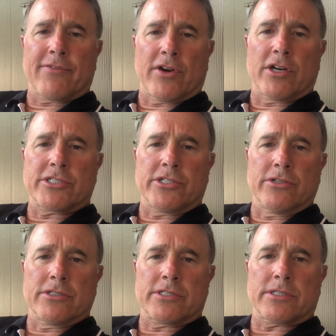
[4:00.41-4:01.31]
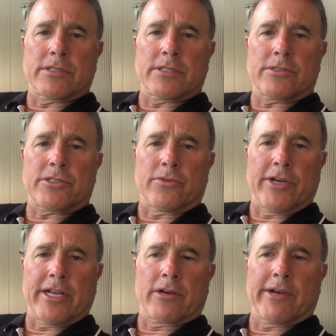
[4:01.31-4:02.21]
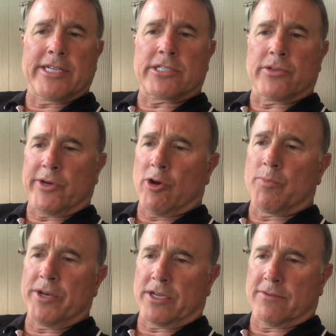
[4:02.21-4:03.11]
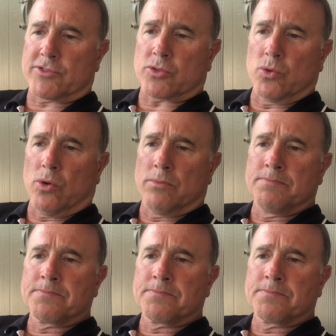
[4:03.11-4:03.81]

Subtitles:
and our students to reintegrate to the reopening of school.